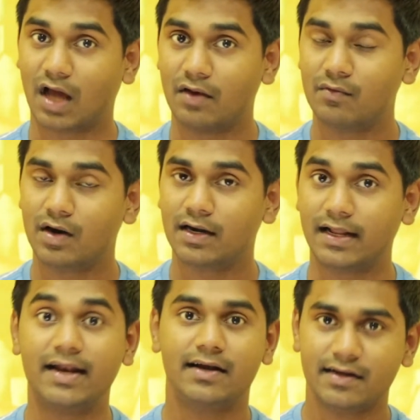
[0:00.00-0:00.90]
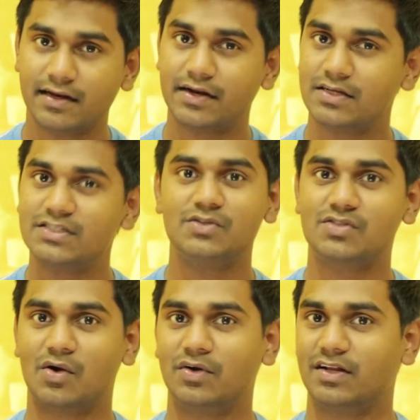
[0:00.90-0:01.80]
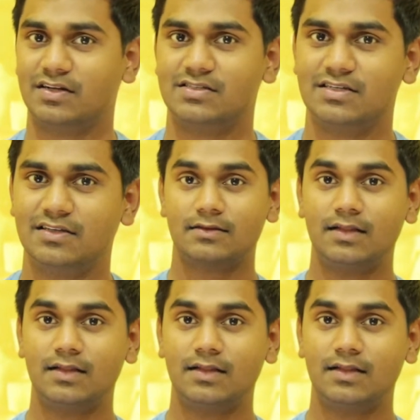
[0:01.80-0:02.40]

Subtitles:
convert electrical energy to sound energy.